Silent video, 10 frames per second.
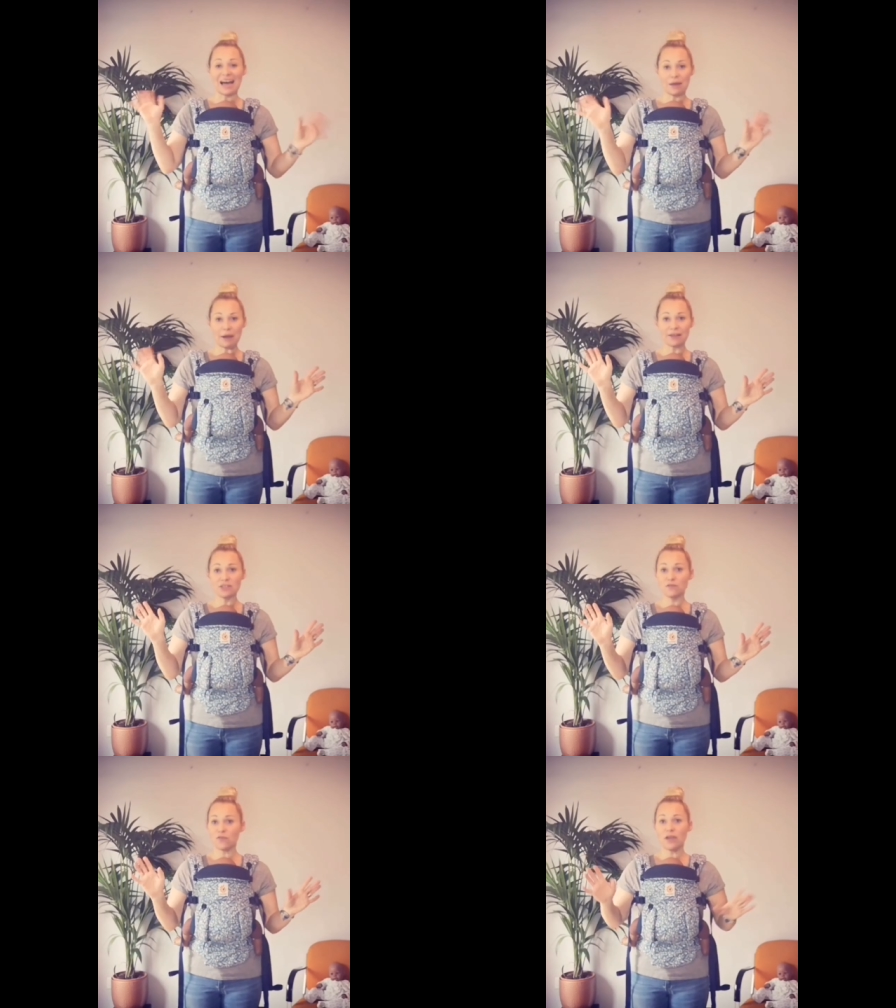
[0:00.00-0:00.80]
I'm
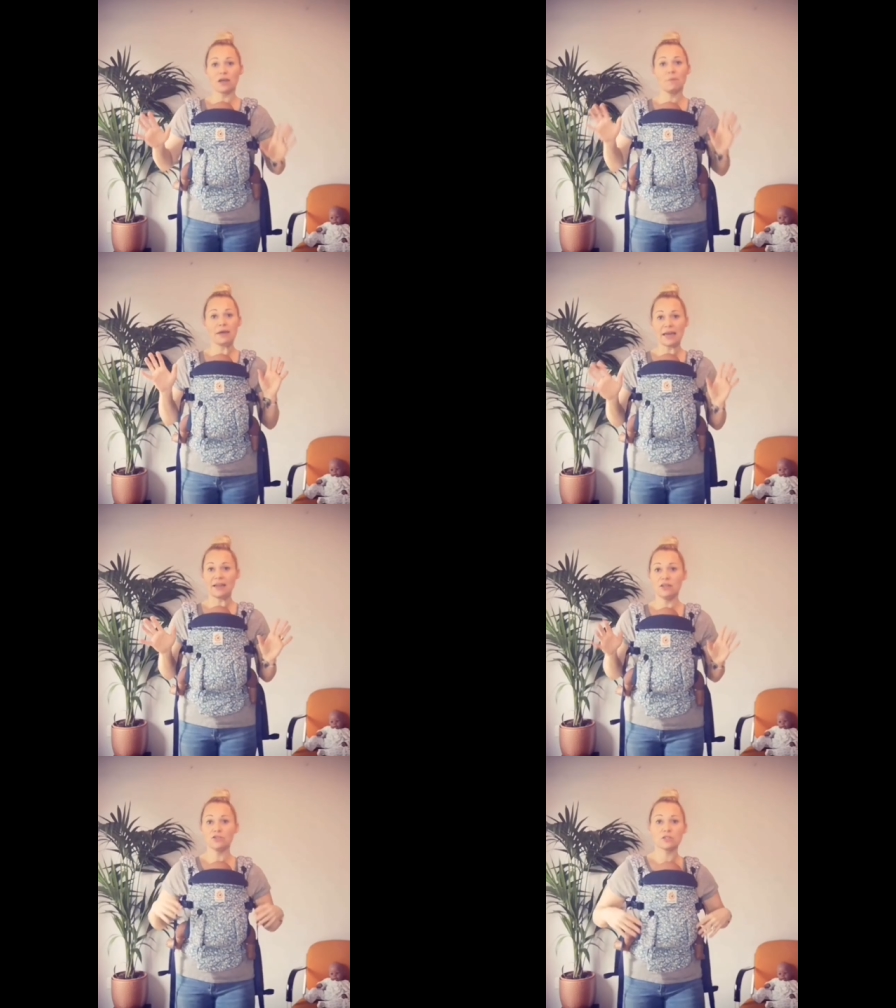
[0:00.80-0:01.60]
hands free, I can make
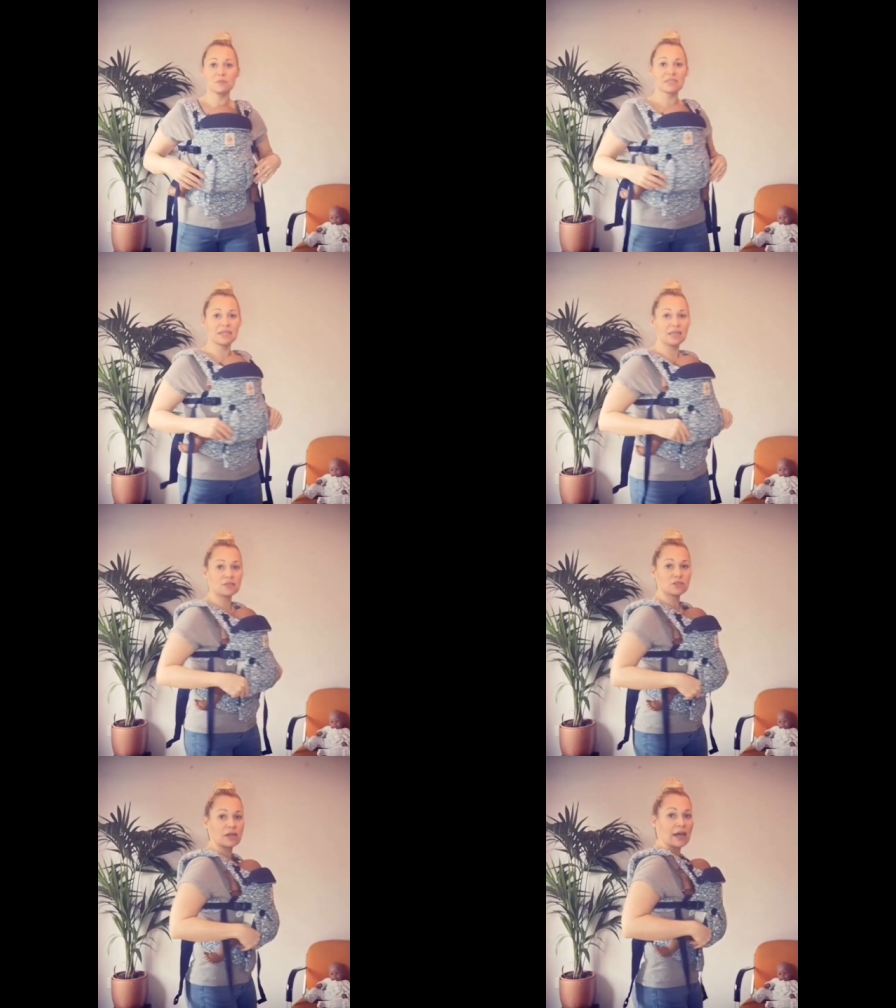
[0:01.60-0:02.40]
any adjustments I
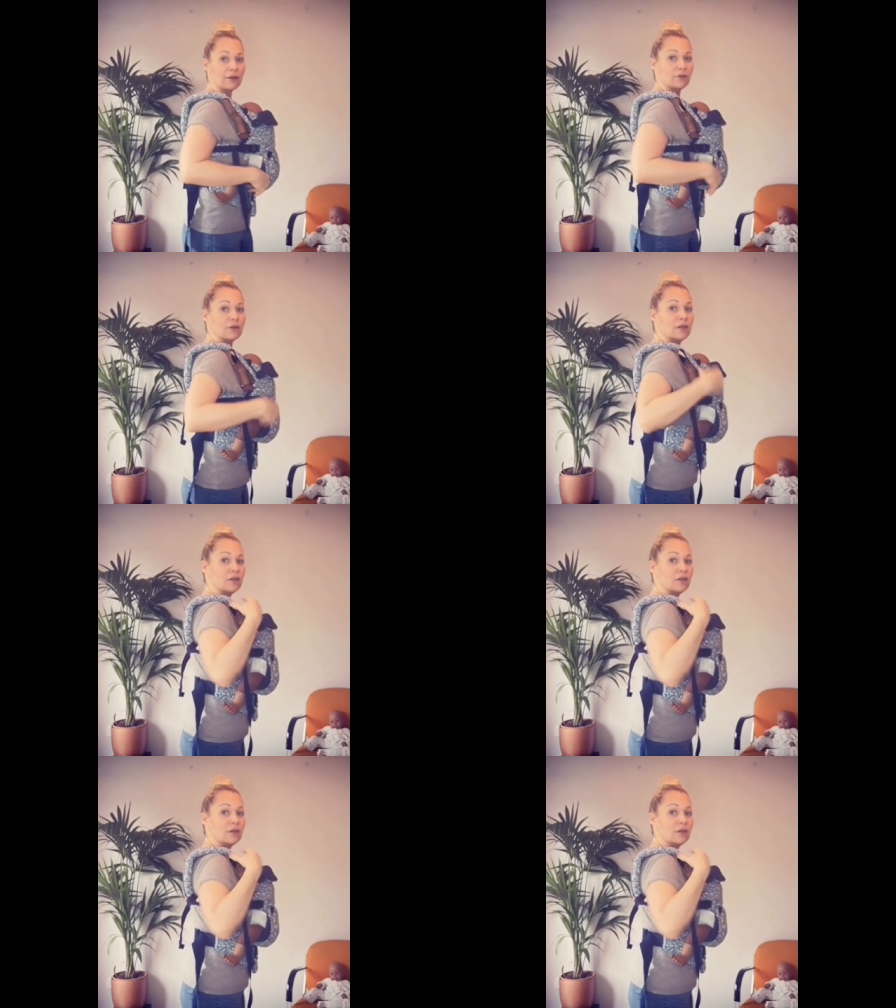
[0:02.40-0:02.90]
need to now.